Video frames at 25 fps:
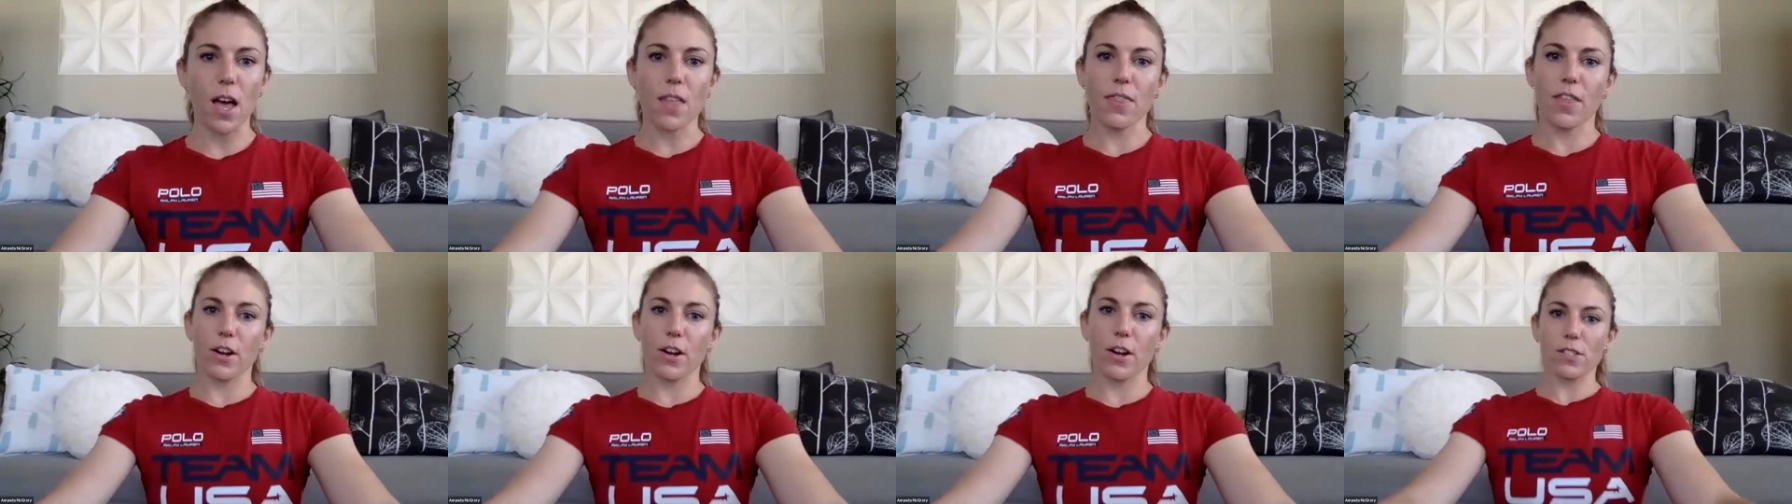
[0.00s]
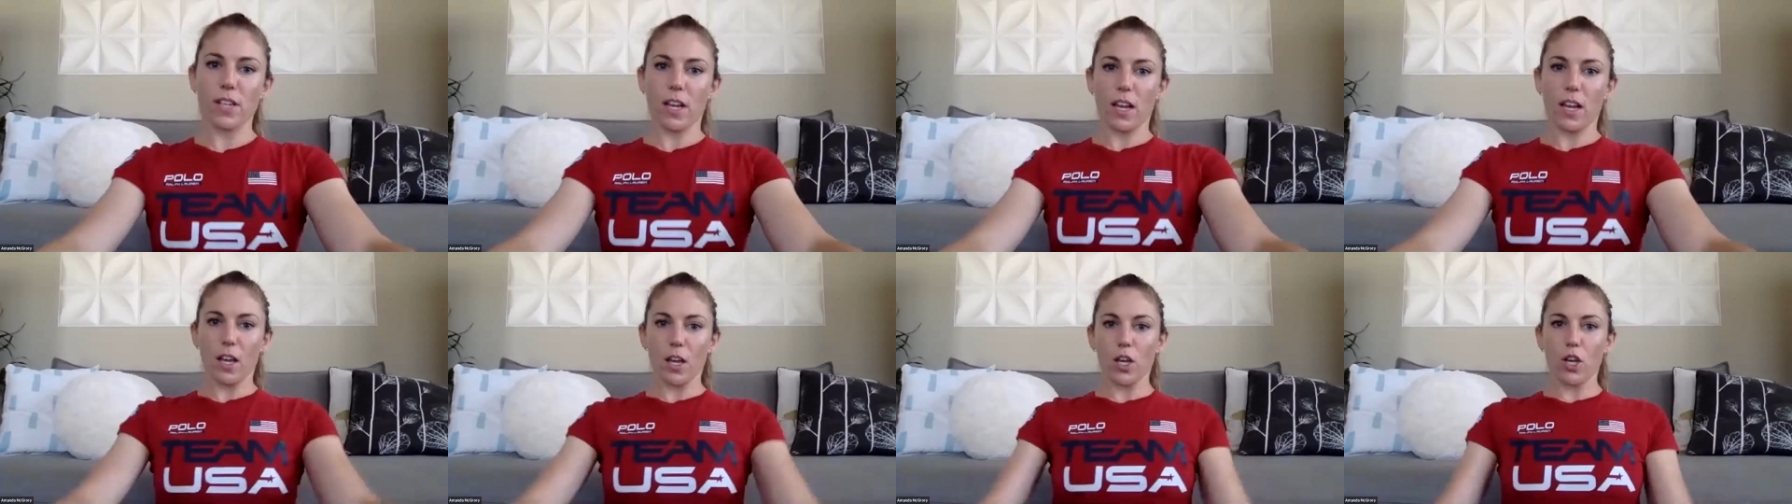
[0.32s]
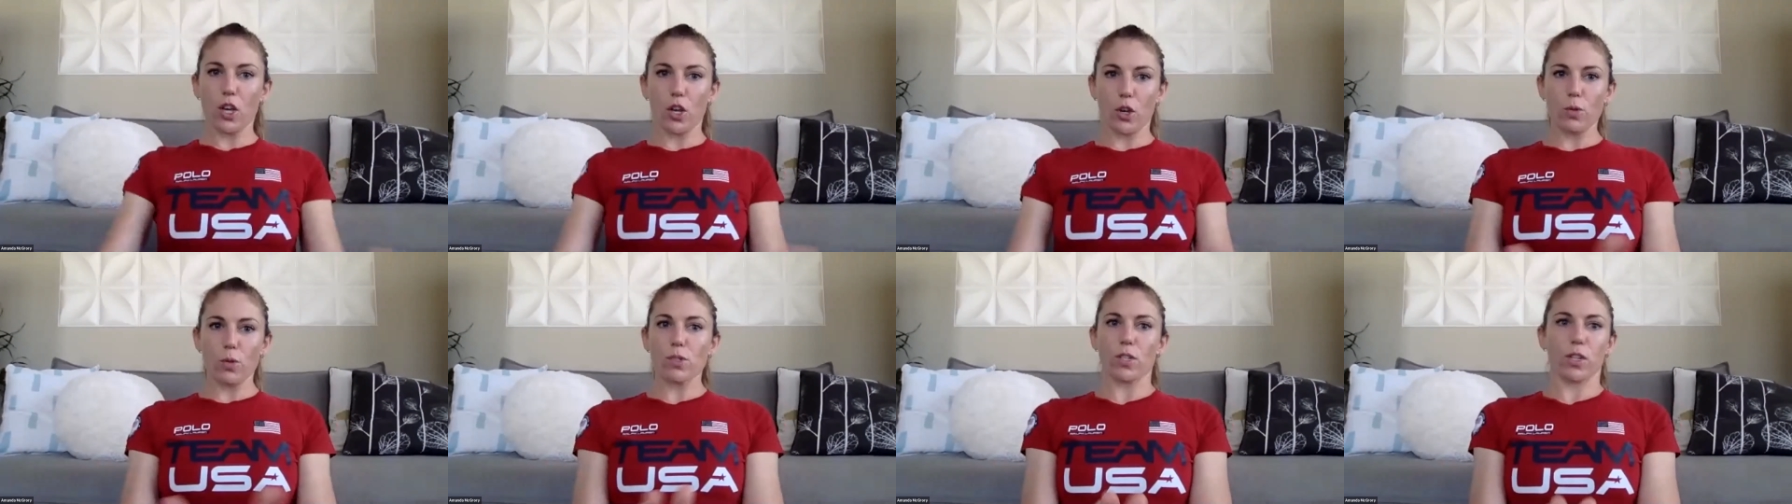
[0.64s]
There's a
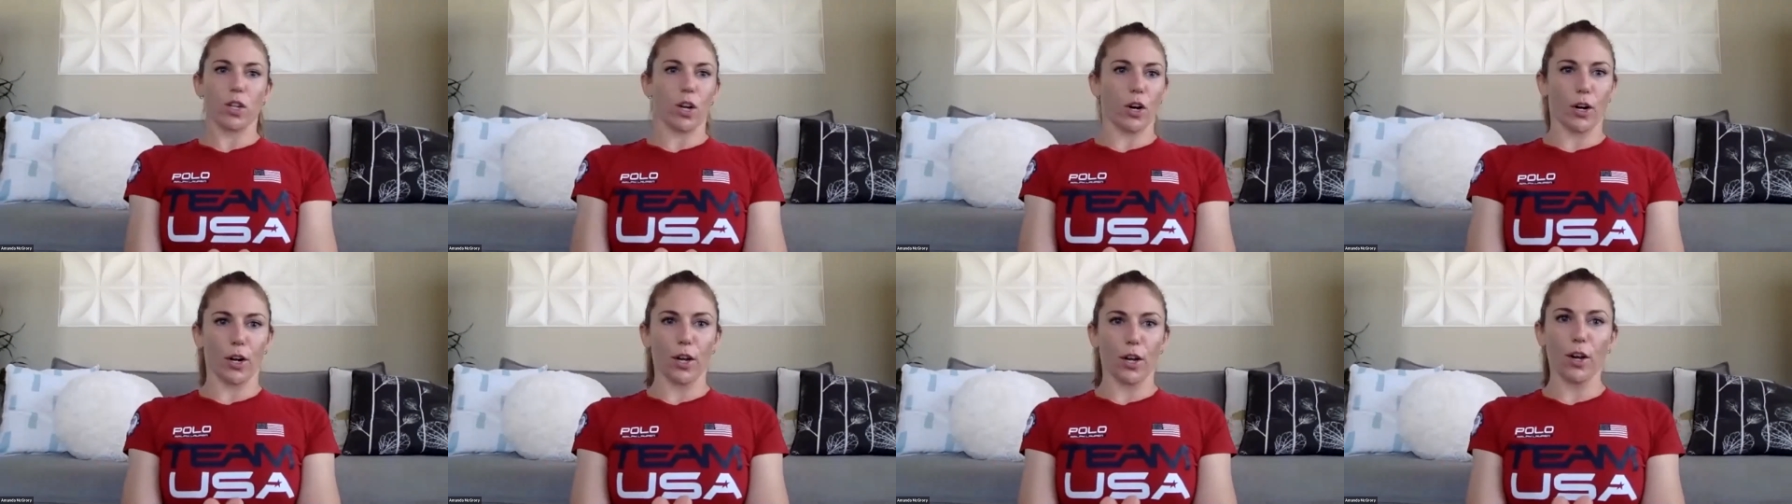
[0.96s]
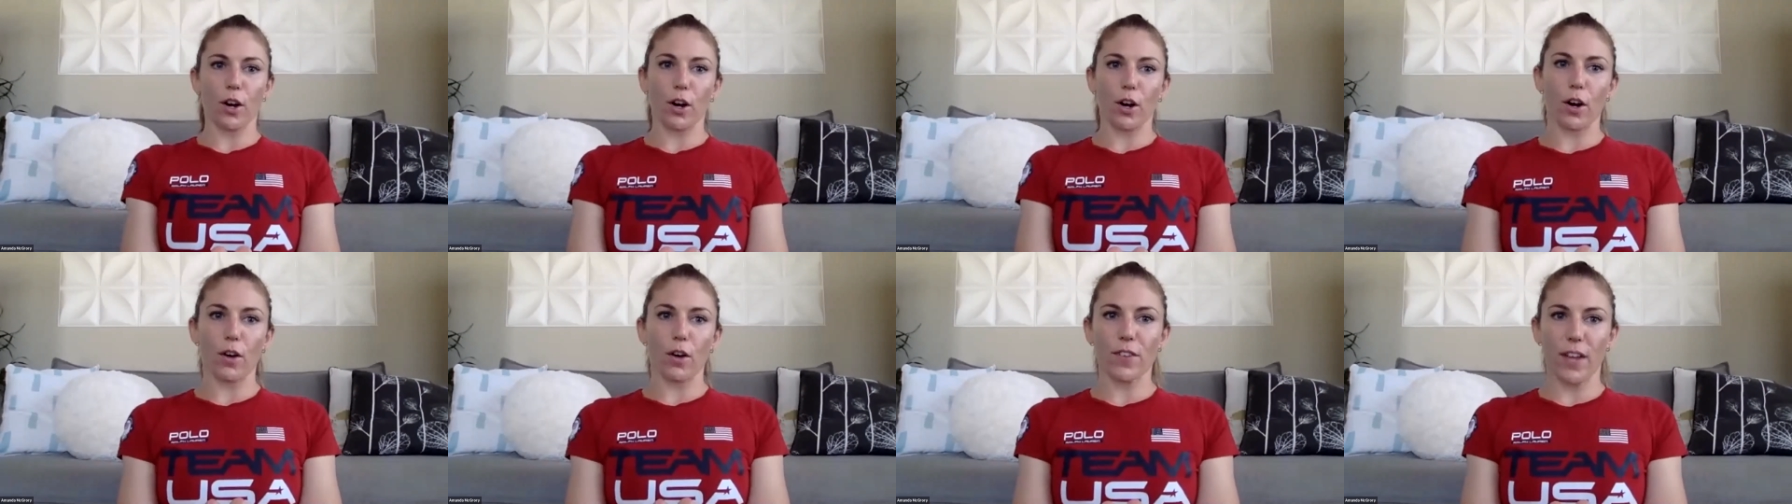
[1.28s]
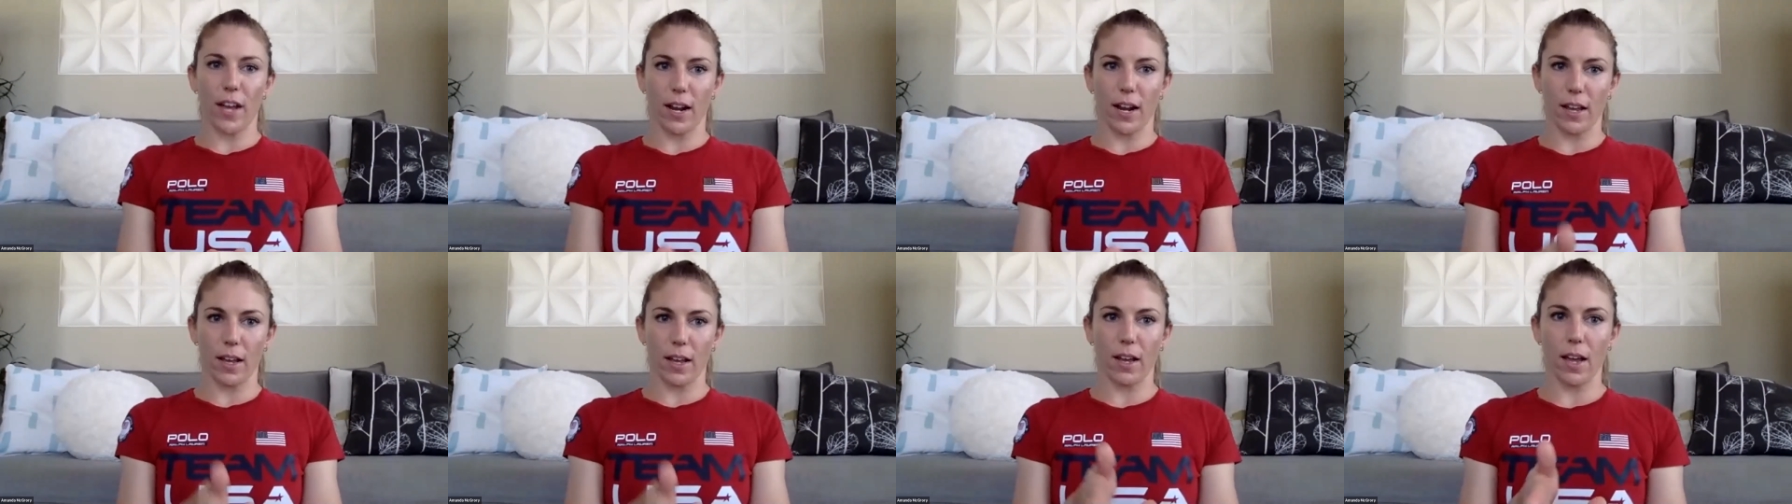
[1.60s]
huge learning curve
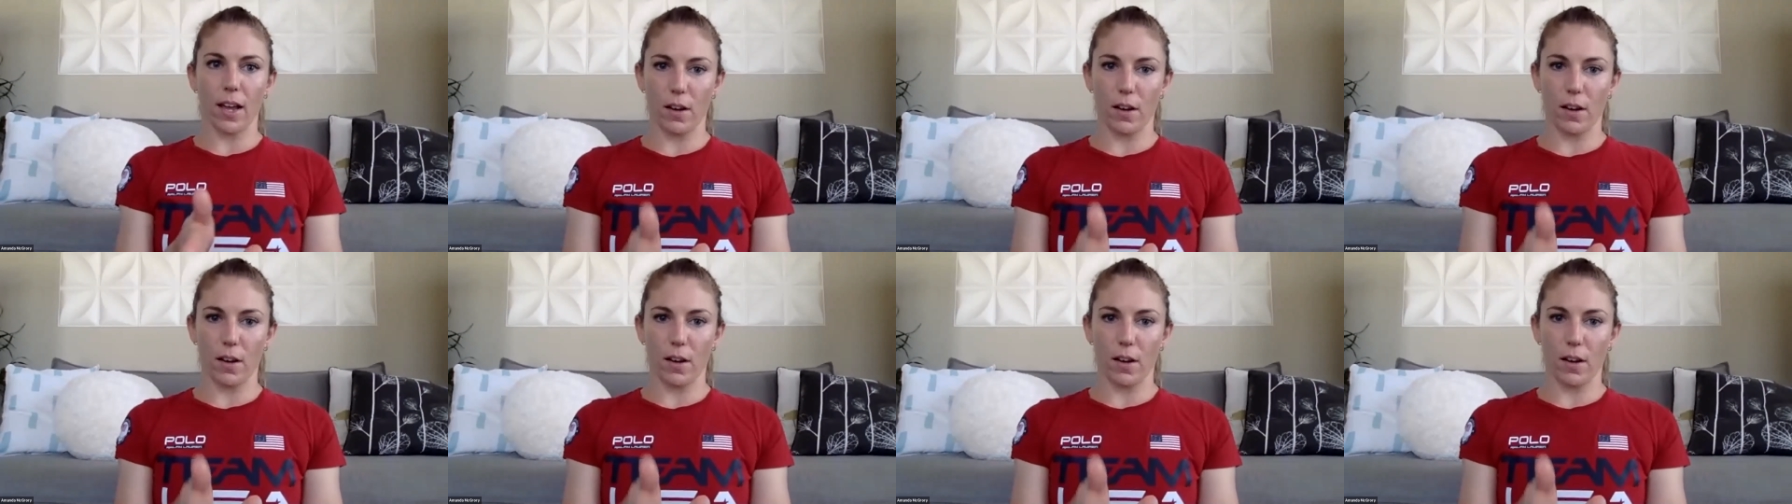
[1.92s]
getting